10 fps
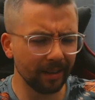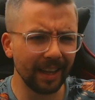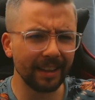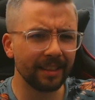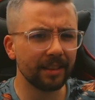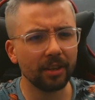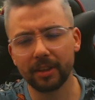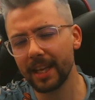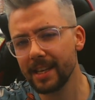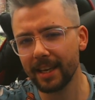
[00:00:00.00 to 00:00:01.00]
where the
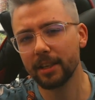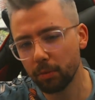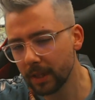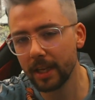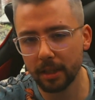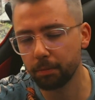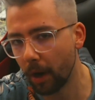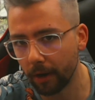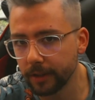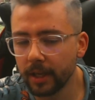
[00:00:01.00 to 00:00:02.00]
thing is with these
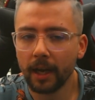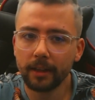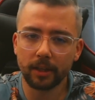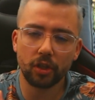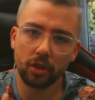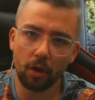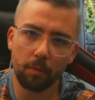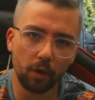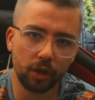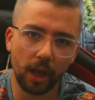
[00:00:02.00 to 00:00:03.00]
bots, there's
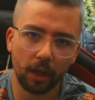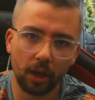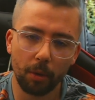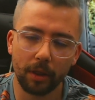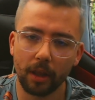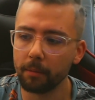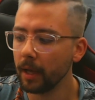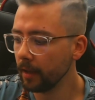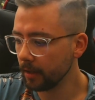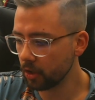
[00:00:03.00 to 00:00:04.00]
so much that you can do with
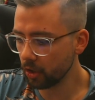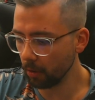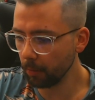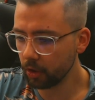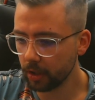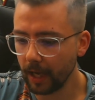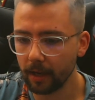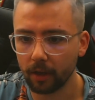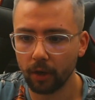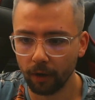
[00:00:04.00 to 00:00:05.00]
them. There's so much to
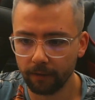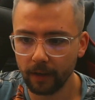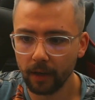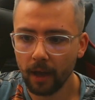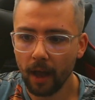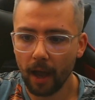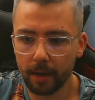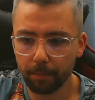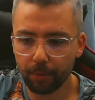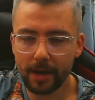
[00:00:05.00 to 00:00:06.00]
kind of cover,
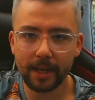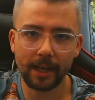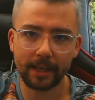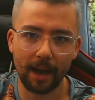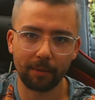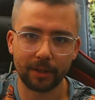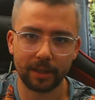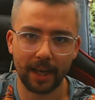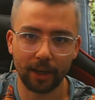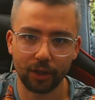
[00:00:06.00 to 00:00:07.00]
and breaking it down
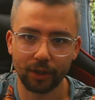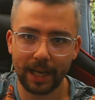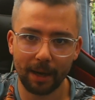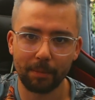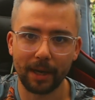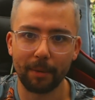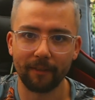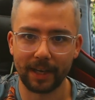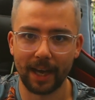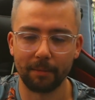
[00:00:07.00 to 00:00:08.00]
into sections can be a
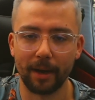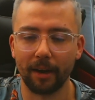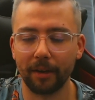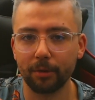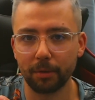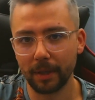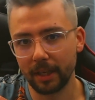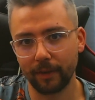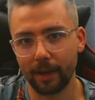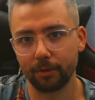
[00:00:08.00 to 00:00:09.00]
bit of a nightmare. I know some of
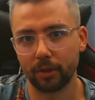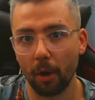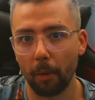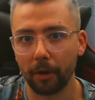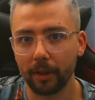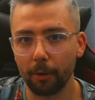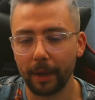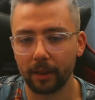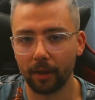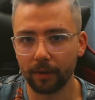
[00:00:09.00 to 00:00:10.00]
these videos go on a little
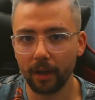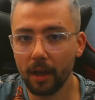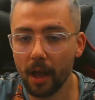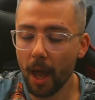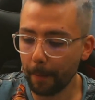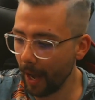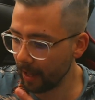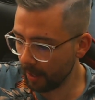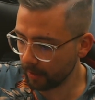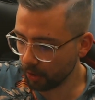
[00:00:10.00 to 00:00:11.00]
bit longer, but
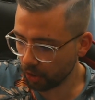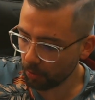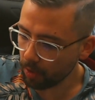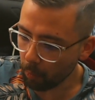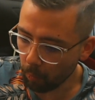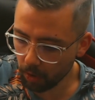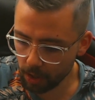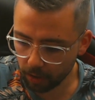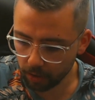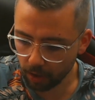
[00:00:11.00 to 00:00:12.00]
I like to show you
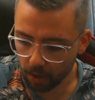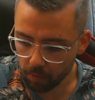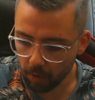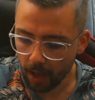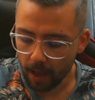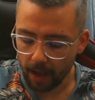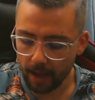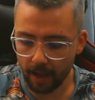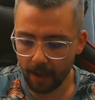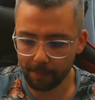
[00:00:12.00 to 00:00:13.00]
what you can do
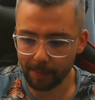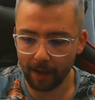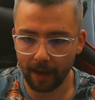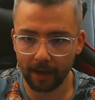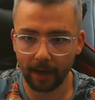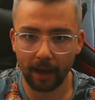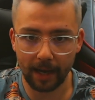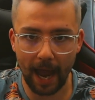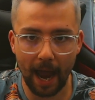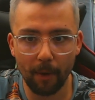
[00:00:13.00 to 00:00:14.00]

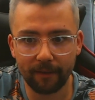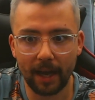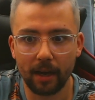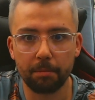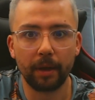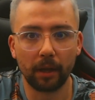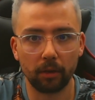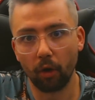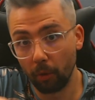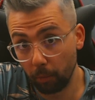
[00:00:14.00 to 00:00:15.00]
and how I've kind of
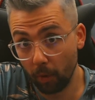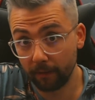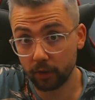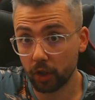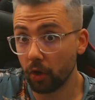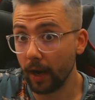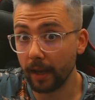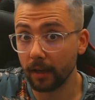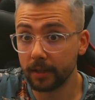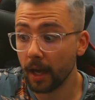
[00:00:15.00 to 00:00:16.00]
built up what I've just
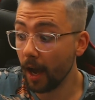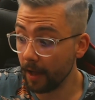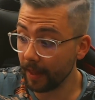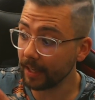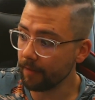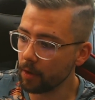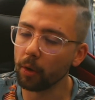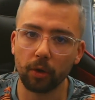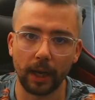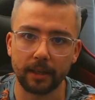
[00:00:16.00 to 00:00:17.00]
created, and then give you
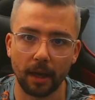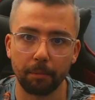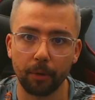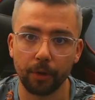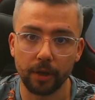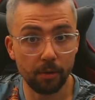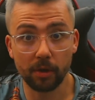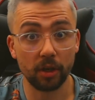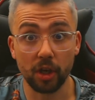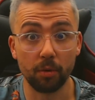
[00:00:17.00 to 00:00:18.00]
a good example that you
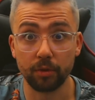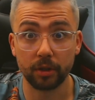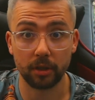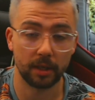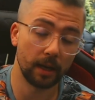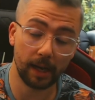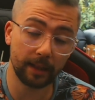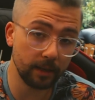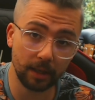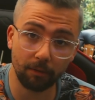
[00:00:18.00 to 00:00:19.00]
can use, because I
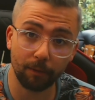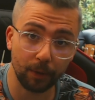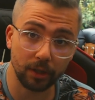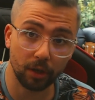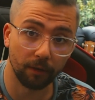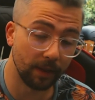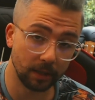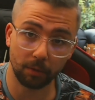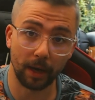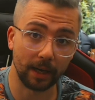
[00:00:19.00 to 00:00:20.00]
like to give you free stuff.
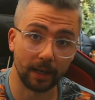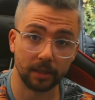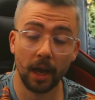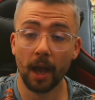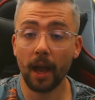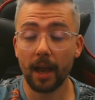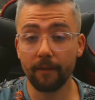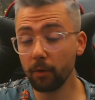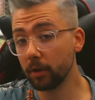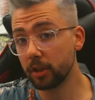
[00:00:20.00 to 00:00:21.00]
That's the way it is.
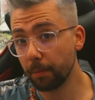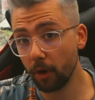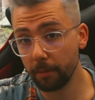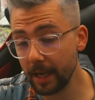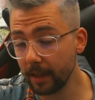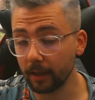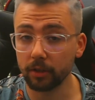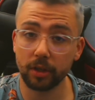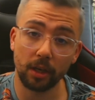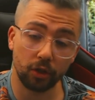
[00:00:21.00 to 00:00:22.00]
If you want to support me, then
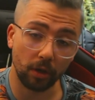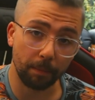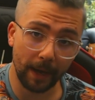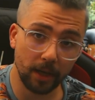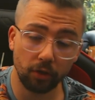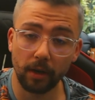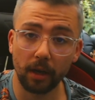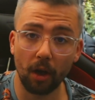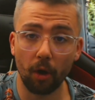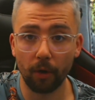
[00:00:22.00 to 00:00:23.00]
consider joining
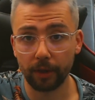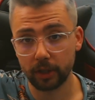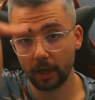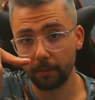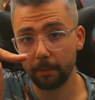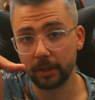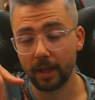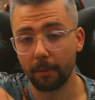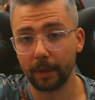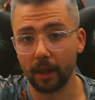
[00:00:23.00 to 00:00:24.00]
Patreon or the channel members
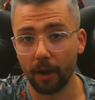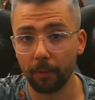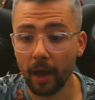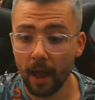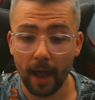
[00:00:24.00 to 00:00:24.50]
down below.